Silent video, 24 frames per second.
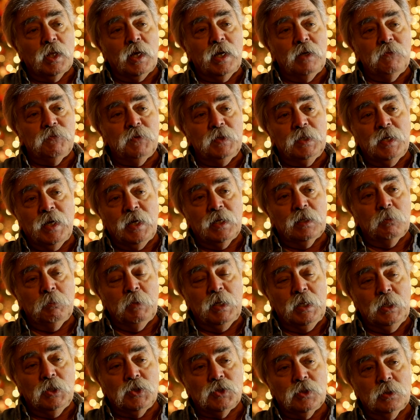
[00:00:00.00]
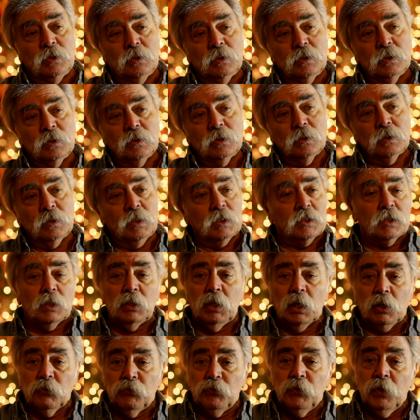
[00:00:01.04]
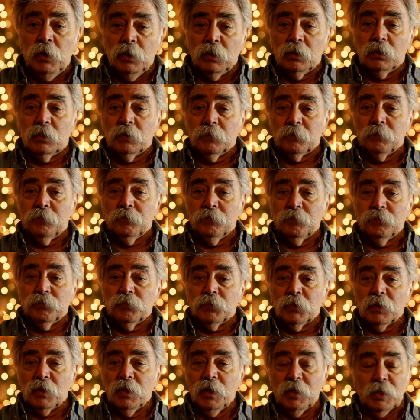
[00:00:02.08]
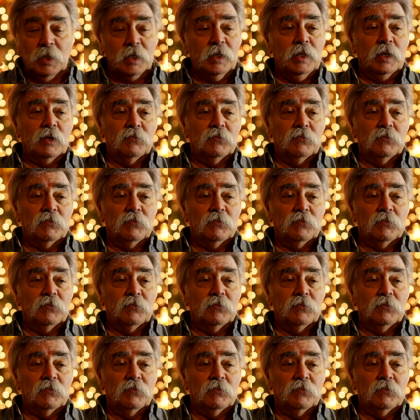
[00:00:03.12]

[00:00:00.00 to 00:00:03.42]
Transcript: life in animation, it's a lot of fun. And I